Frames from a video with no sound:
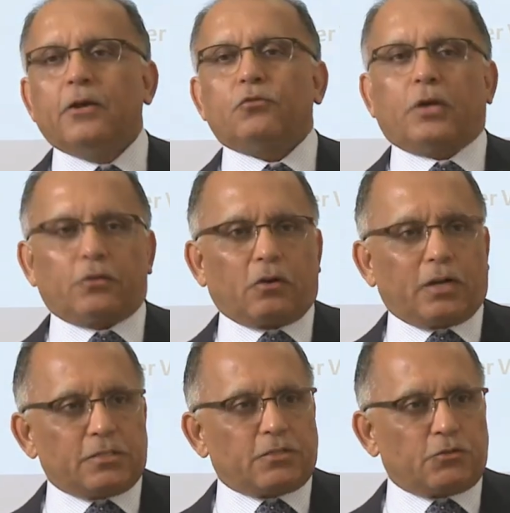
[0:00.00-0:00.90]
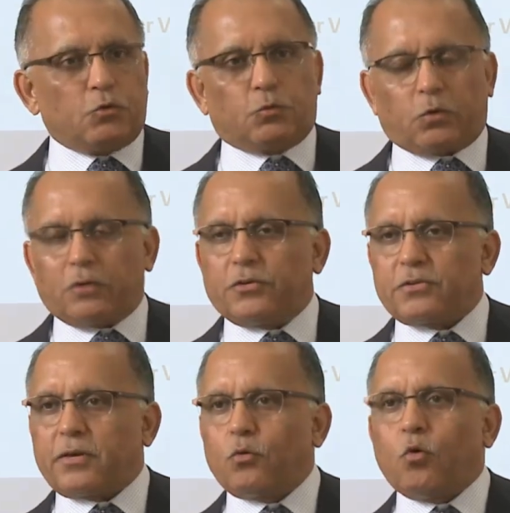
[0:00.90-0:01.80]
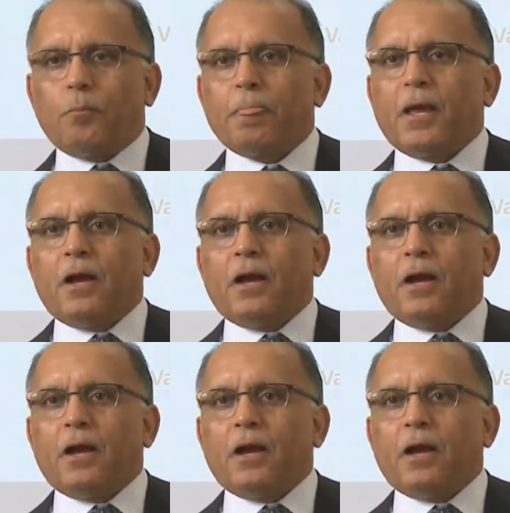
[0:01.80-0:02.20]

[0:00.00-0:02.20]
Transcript: So I thought I'll just use whatever's at home.